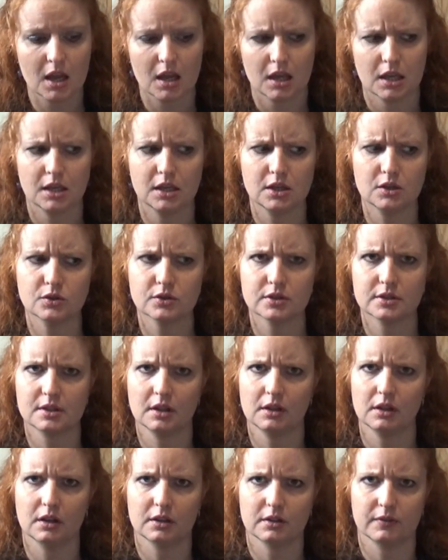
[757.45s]
He used
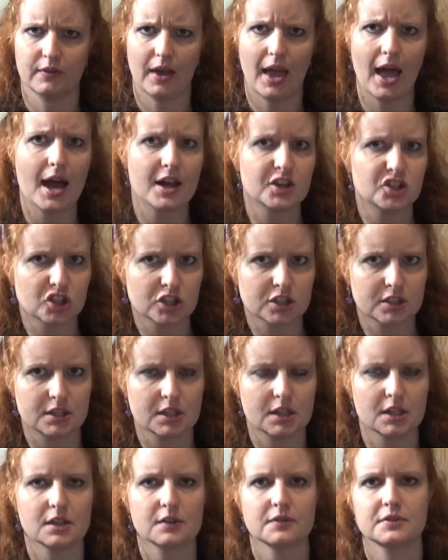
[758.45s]
a lot of
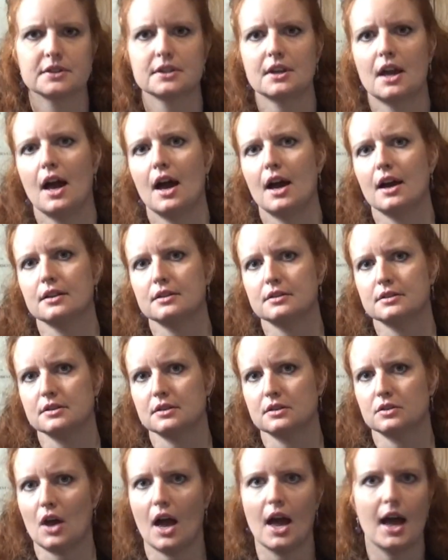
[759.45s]
adjectives and
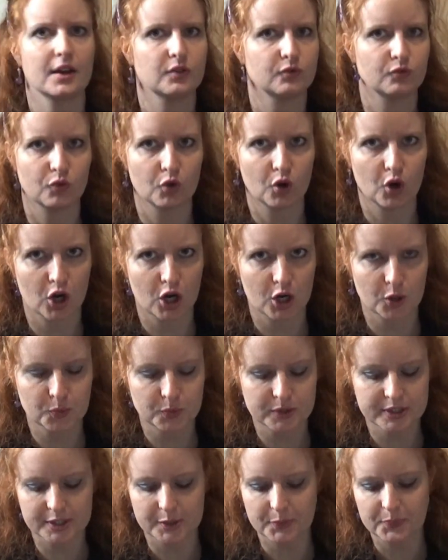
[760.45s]

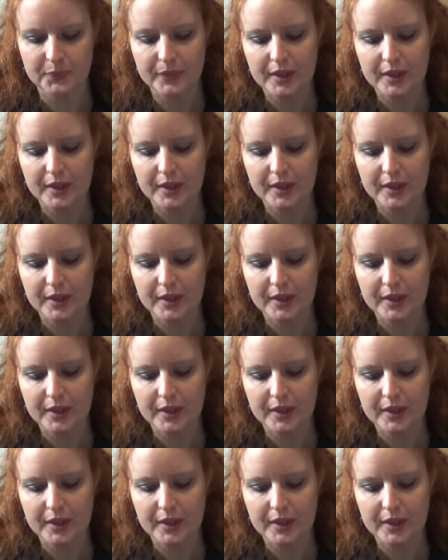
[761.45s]
adverbs